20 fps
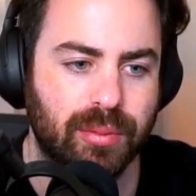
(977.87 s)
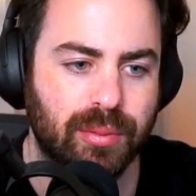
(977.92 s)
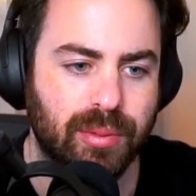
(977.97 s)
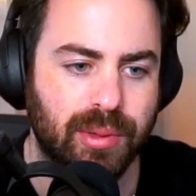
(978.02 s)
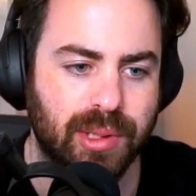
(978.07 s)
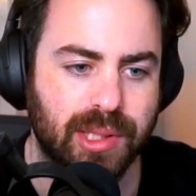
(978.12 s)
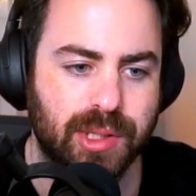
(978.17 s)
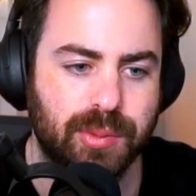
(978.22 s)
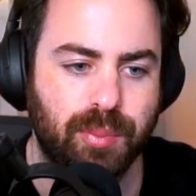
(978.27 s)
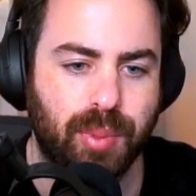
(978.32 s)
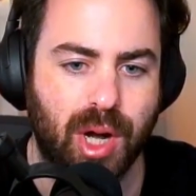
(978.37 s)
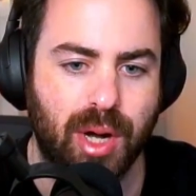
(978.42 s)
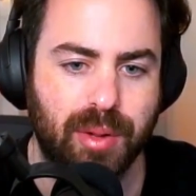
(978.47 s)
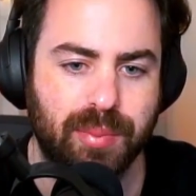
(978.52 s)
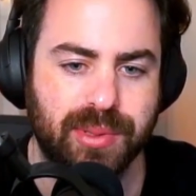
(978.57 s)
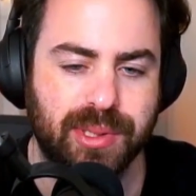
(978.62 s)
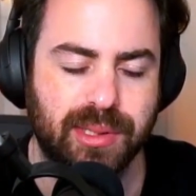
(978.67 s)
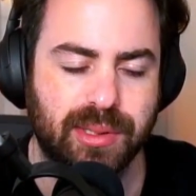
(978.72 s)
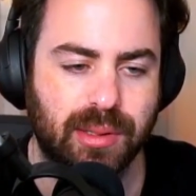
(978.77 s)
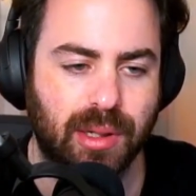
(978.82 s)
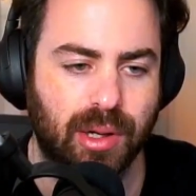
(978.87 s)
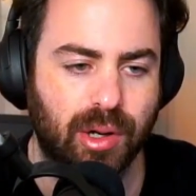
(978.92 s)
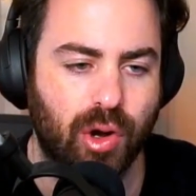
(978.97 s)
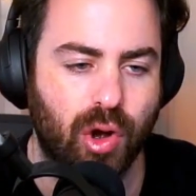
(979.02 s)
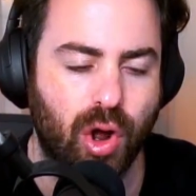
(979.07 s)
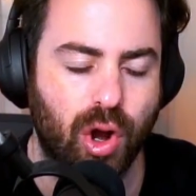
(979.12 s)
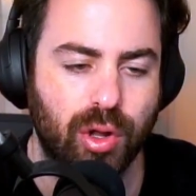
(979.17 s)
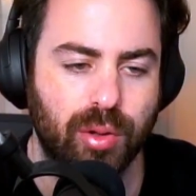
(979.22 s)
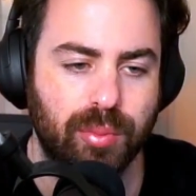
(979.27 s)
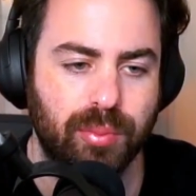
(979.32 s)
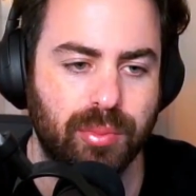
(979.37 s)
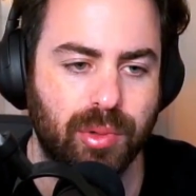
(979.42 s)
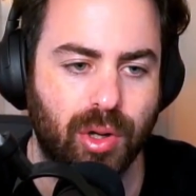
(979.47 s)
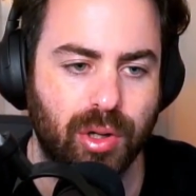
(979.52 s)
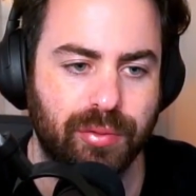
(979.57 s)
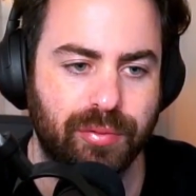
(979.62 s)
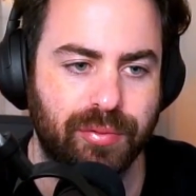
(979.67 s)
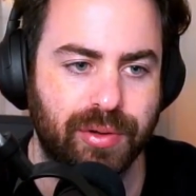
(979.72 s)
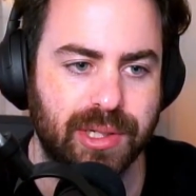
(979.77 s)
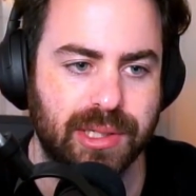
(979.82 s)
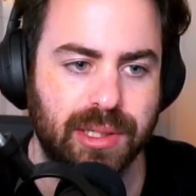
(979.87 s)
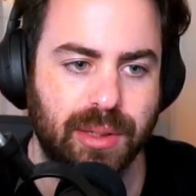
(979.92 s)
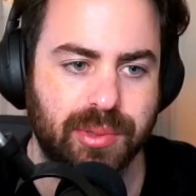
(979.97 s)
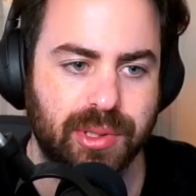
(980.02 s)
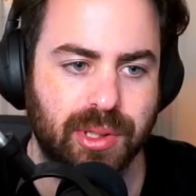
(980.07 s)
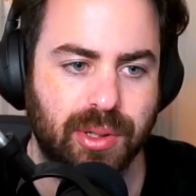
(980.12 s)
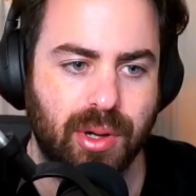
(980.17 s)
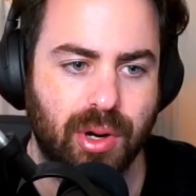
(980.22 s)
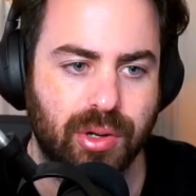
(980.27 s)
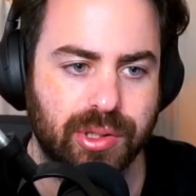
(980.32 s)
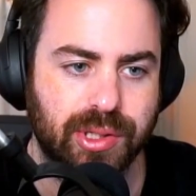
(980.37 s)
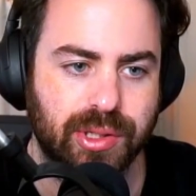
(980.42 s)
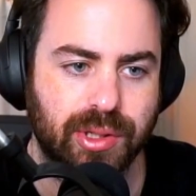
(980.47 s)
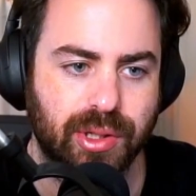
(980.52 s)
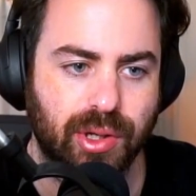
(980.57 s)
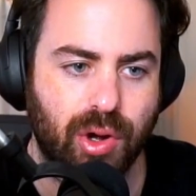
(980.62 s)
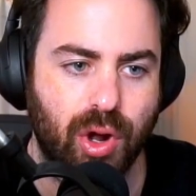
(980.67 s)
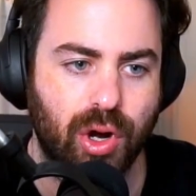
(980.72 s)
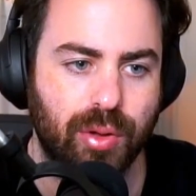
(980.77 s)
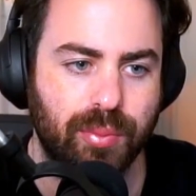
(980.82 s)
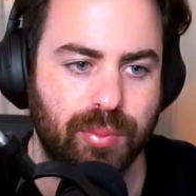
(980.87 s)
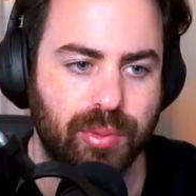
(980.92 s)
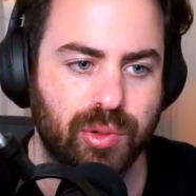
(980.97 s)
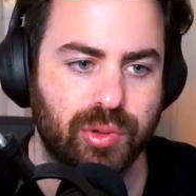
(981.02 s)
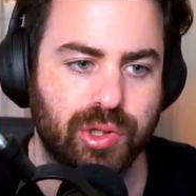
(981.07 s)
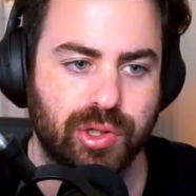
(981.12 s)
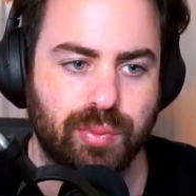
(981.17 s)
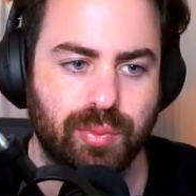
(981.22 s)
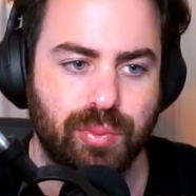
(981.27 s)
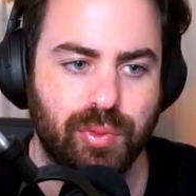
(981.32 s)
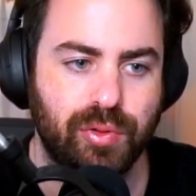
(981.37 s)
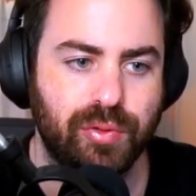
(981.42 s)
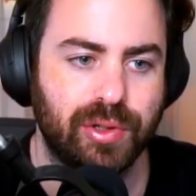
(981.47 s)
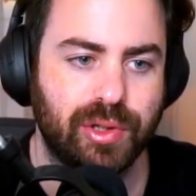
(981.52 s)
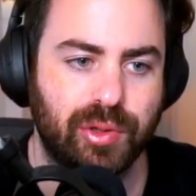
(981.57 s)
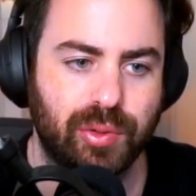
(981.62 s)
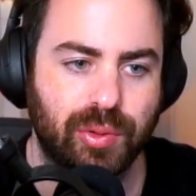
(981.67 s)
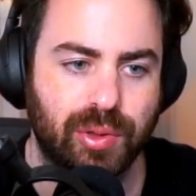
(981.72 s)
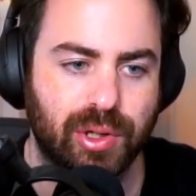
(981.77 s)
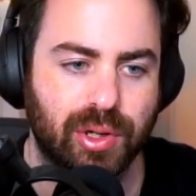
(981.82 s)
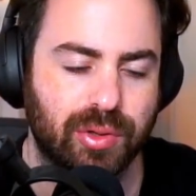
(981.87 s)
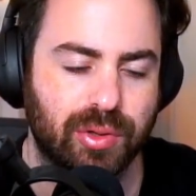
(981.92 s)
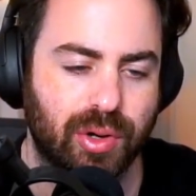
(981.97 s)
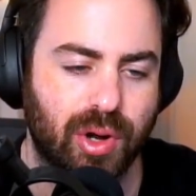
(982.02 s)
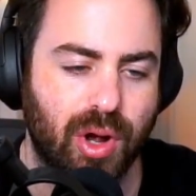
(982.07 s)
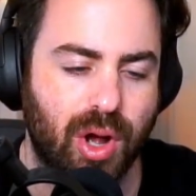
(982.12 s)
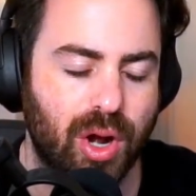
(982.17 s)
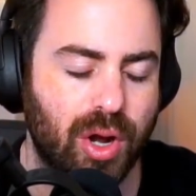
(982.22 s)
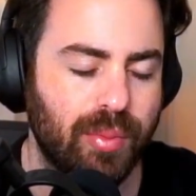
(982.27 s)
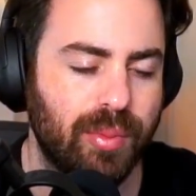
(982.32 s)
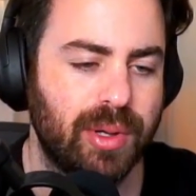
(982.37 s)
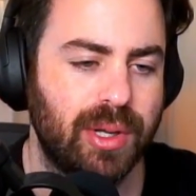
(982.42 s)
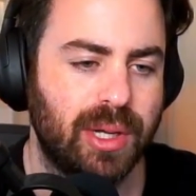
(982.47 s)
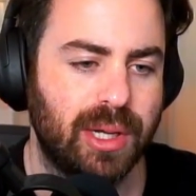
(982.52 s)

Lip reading: This pops a column, all the face-up cards in the column. You just move it to another column.